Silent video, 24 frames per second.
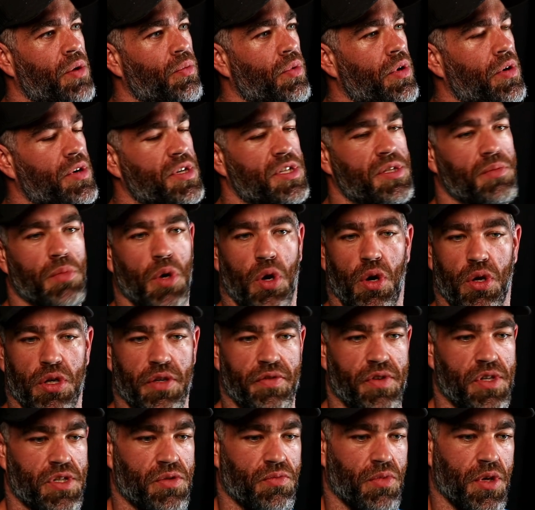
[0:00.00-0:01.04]
We were a small
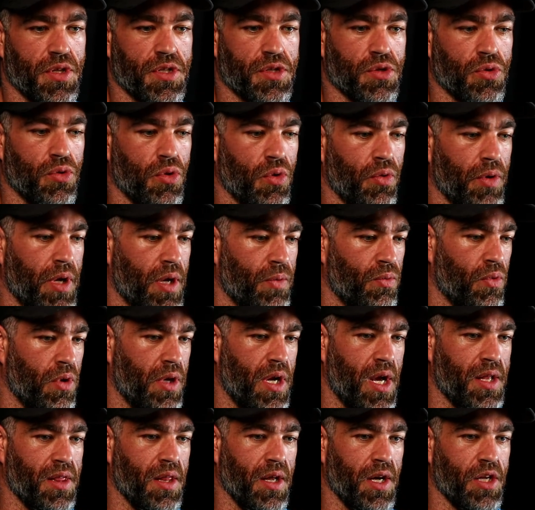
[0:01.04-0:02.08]
Division I school. We had 1
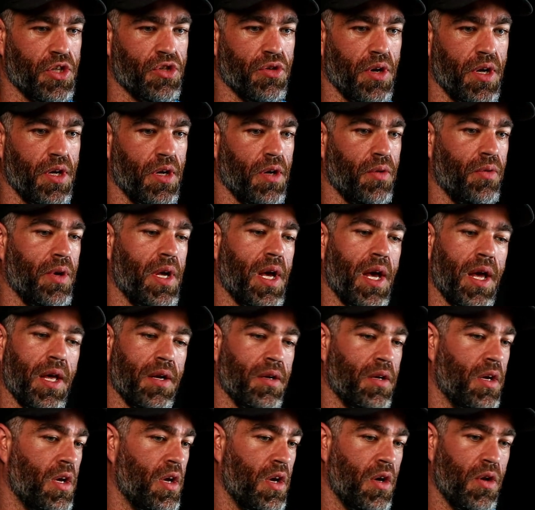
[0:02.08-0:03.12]
athletic trainer. We had
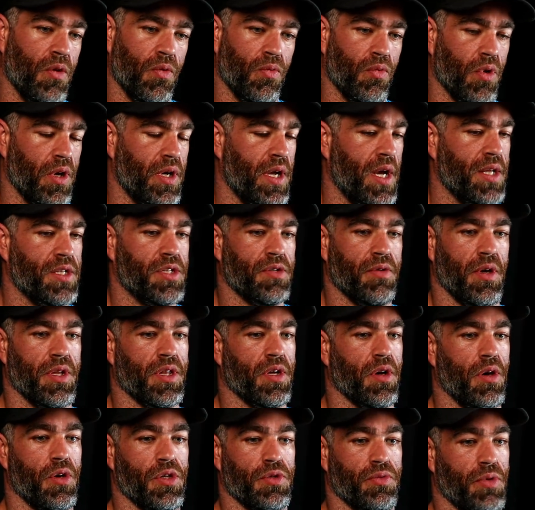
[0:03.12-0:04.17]
1 head strength
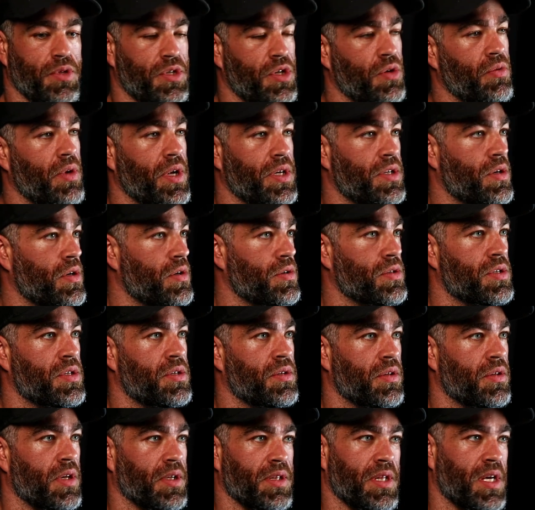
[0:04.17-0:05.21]
coach with 2 interns.
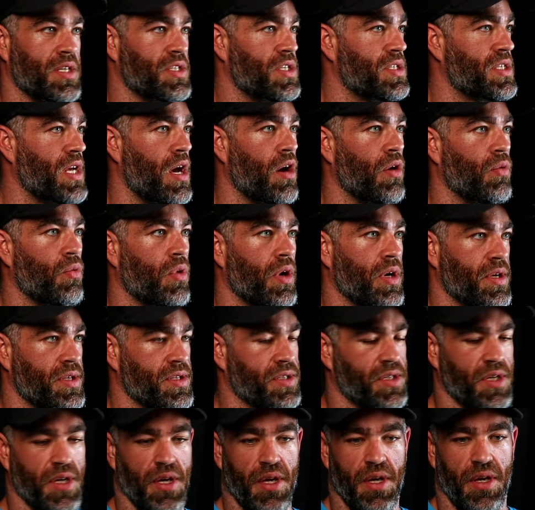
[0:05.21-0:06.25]
Like, that's just how it
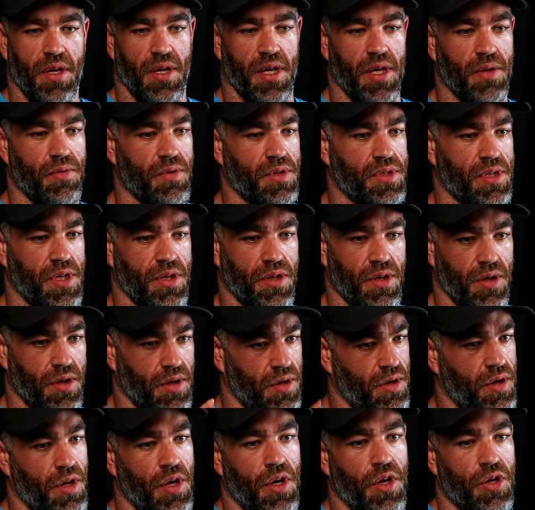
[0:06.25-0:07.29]
was. It was
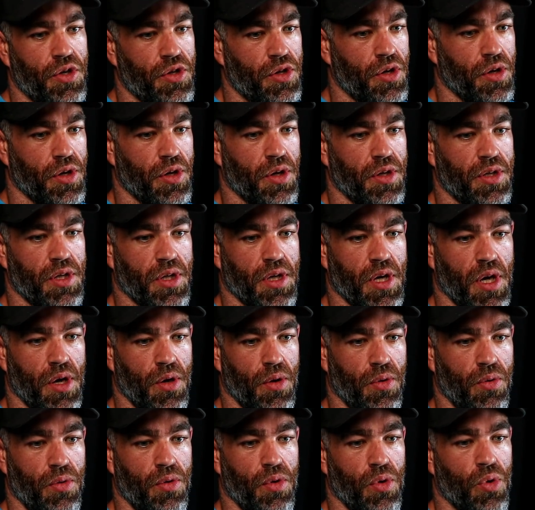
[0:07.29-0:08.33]
either you're good to
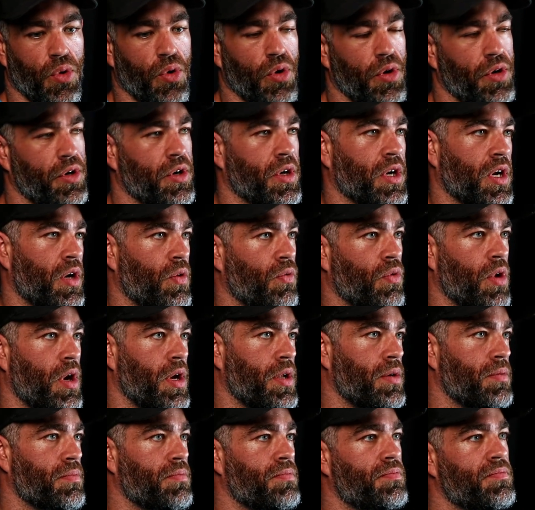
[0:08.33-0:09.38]
go or you're going to
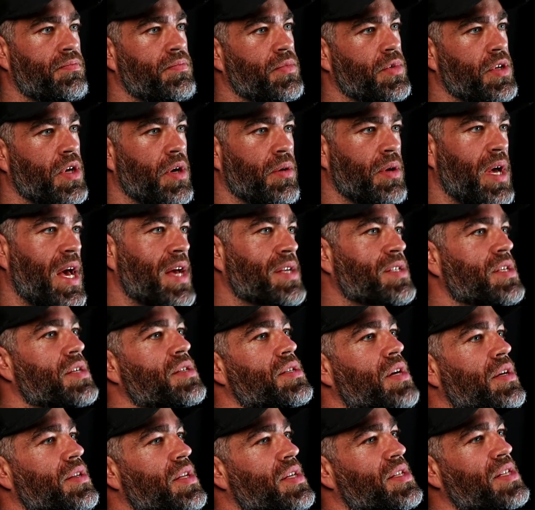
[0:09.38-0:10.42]
run, S's
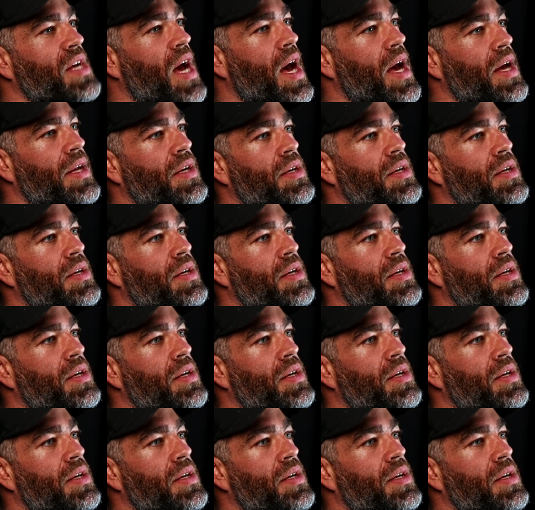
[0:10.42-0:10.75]
on the side.